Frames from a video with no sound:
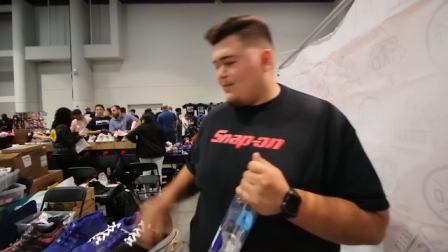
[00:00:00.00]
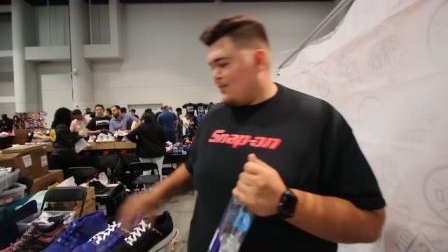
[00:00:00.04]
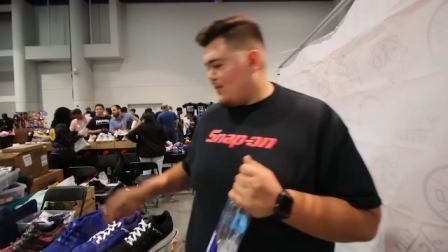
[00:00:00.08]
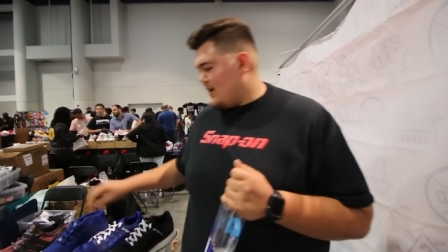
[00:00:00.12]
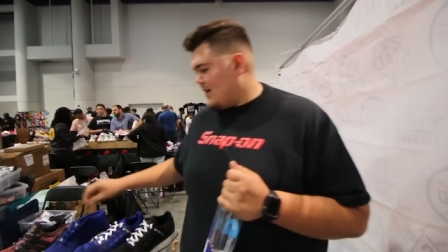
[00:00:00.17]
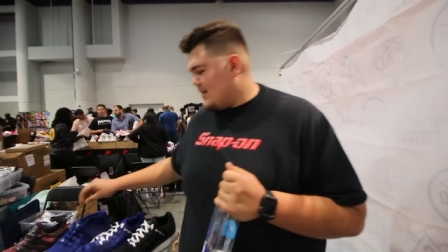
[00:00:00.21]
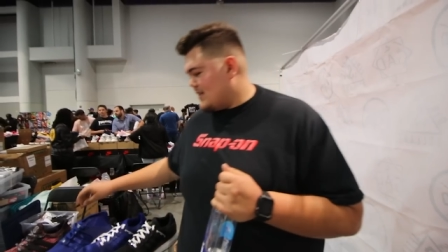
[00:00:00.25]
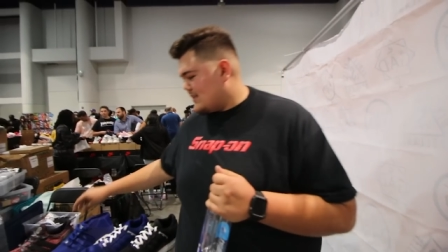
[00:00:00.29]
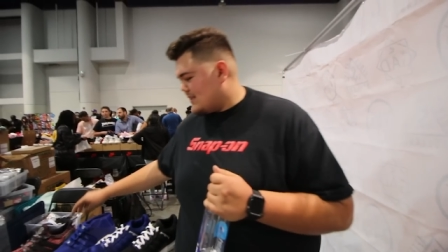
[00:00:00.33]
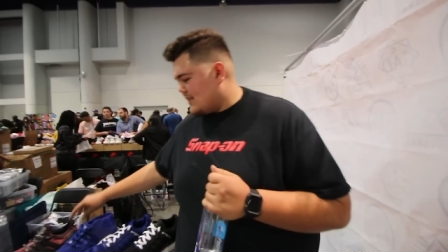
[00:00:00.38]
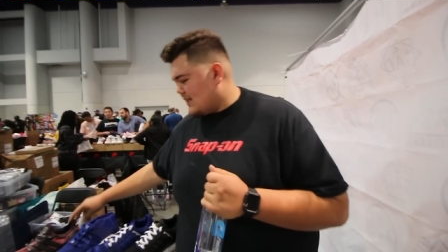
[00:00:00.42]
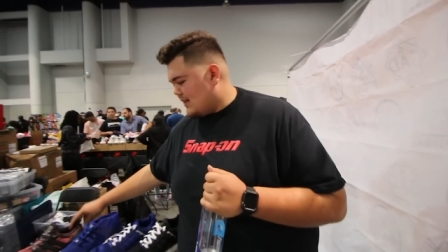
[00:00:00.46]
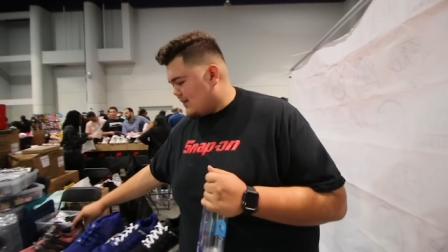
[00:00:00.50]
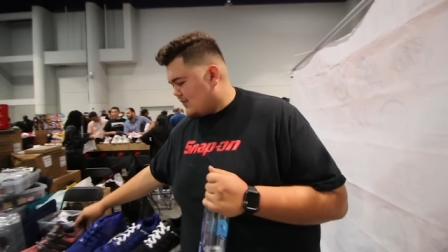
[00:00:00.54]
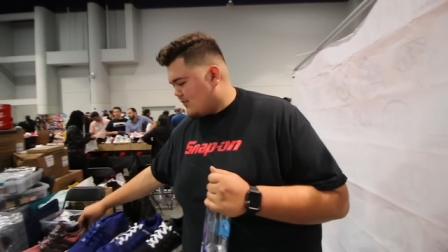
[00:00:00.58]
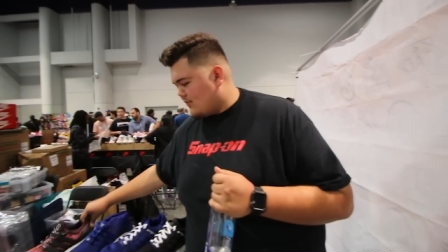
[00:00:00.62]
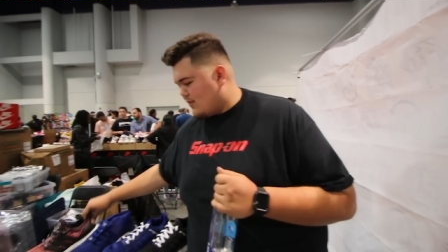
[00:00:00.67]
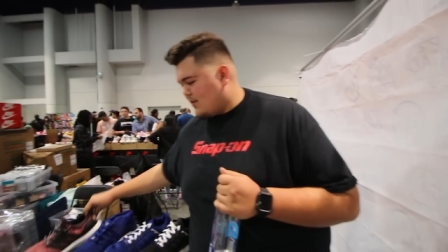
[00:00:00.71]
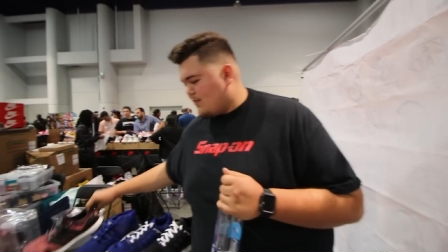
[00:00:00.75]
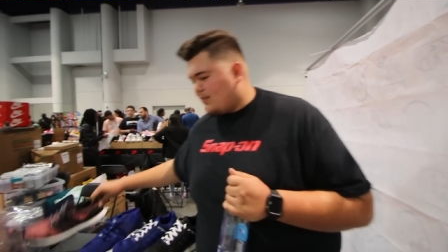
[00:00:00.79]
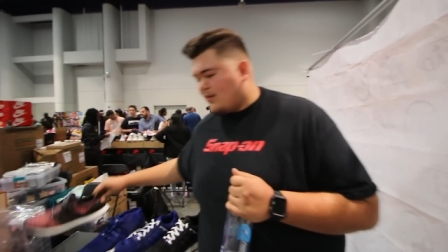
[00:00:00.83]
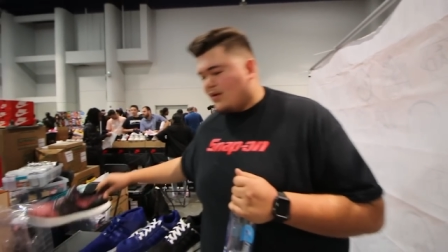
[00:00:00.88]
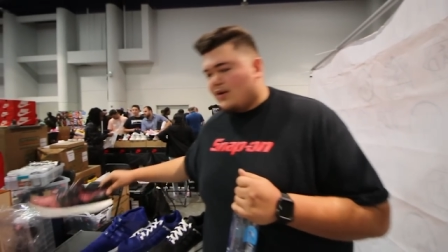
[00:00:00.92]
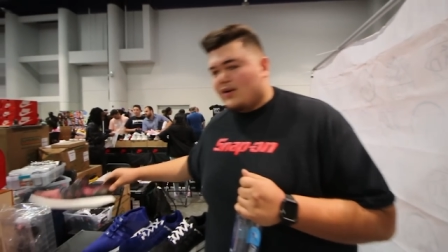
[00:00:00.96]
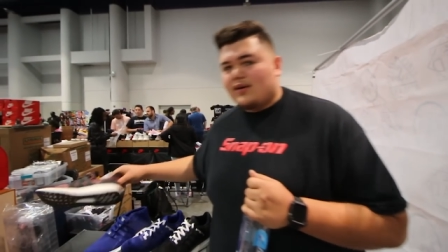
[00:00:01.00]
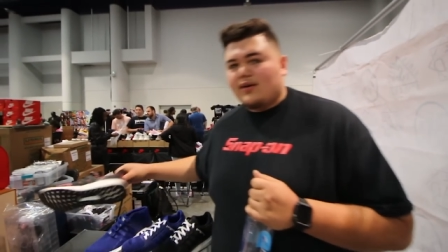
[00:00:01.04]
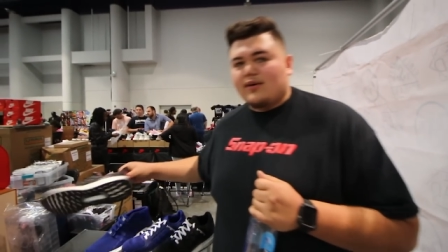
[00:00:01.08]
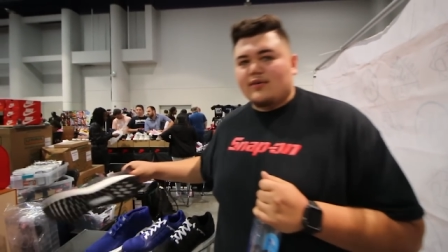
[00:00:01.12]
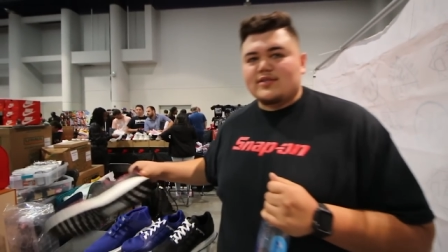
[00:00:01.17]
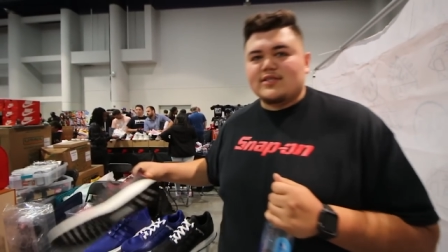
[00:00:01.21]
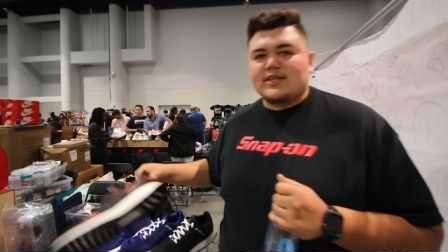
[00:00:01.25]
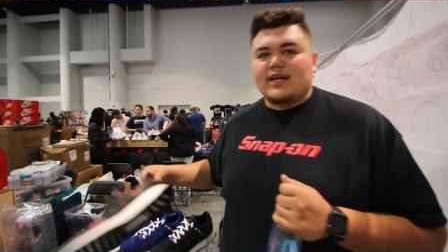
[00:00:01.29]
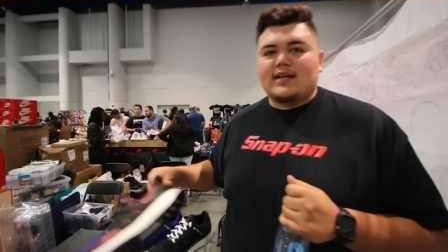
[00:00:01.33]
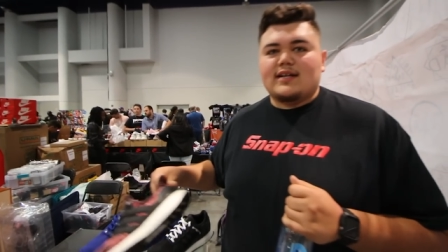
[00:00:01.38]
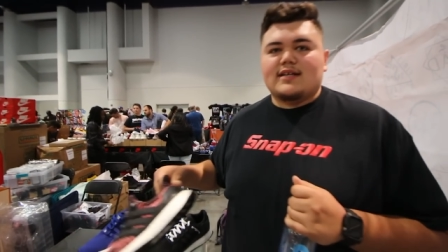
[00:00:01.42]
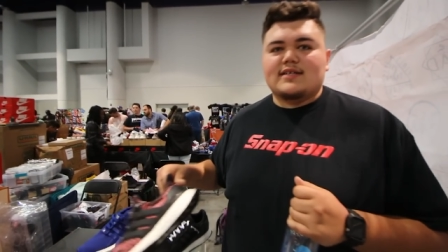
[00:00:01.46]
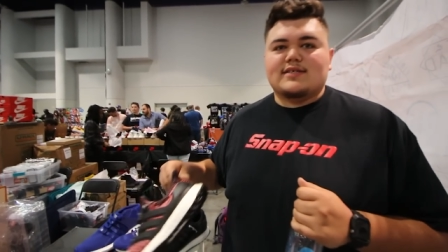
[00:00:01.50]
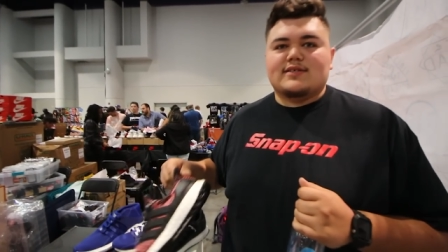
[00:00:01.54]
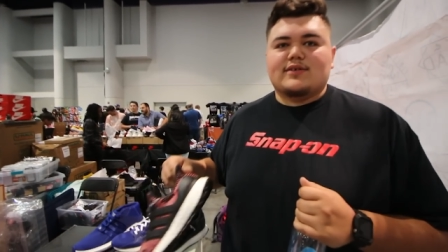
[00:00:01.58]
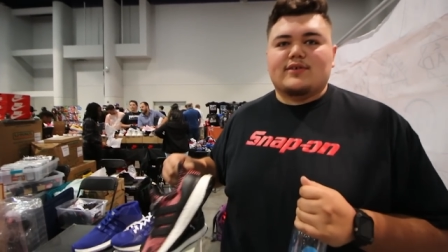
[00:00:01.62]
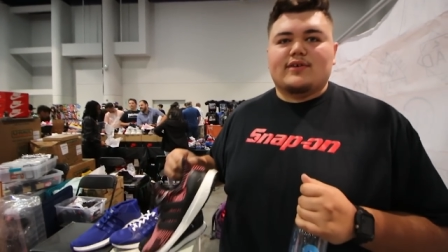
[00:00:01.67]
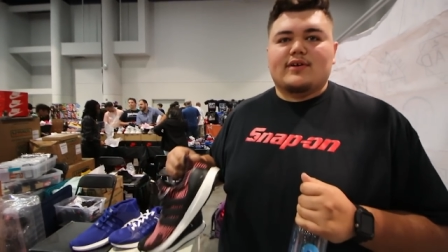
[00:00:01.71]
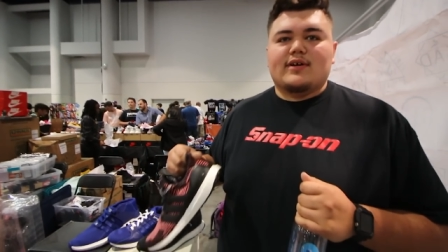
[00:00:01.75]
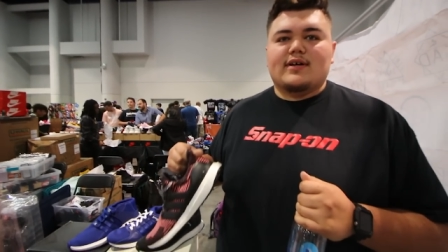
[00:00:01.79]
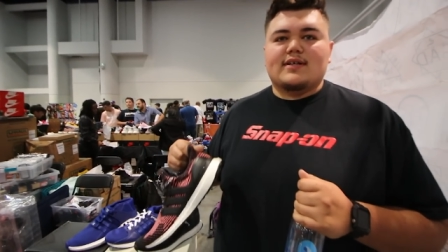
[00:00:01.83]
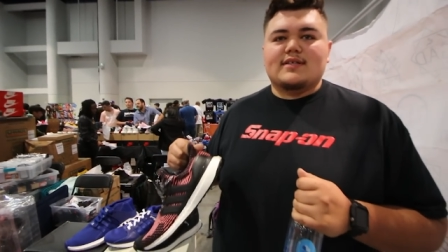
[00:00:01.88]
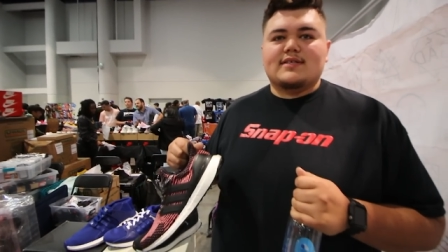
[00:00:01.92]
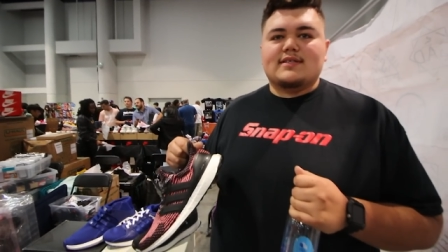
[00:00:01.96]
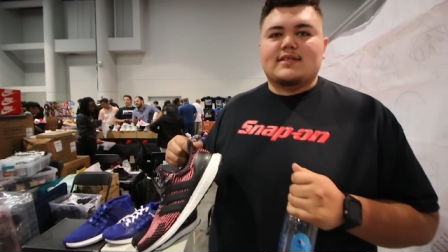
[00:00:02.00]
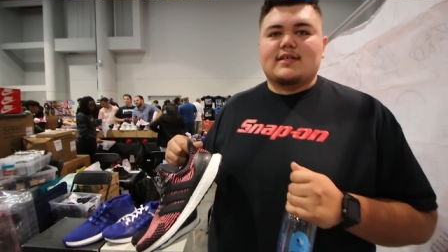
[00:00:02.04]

Probably say three point oh Chinese New Year's.